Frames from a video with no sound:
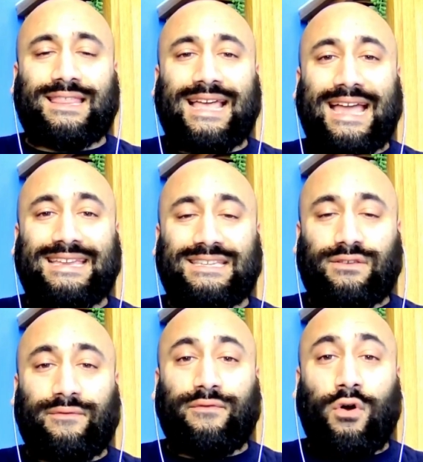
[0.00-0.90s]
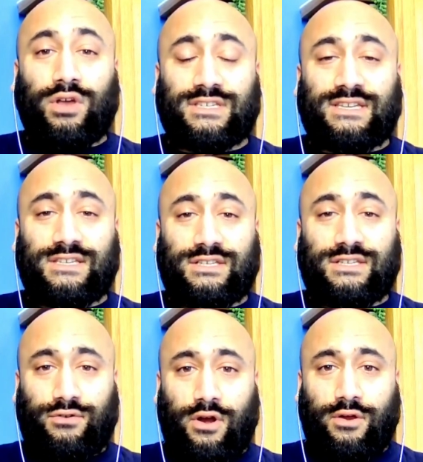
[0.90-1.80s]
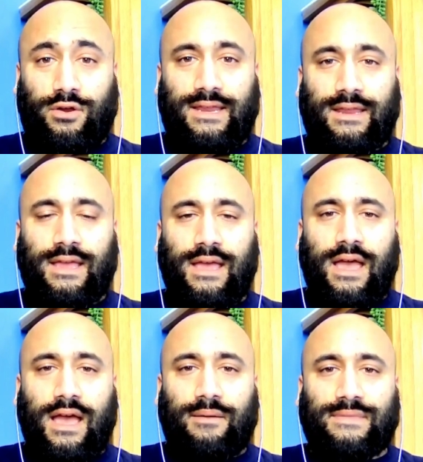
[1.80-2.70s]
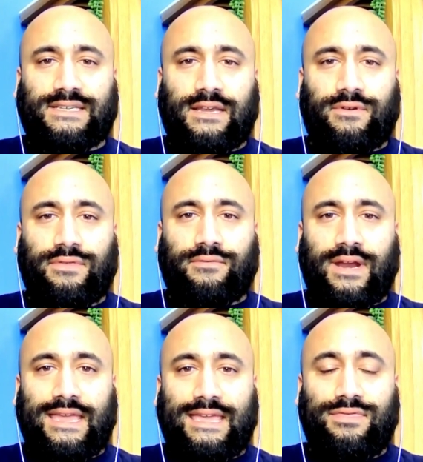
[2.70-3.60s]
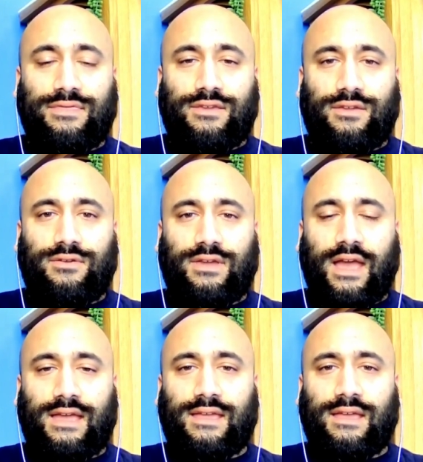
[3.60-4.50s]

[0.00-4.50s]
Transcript: that is the fastest-growing terror threat in the UK.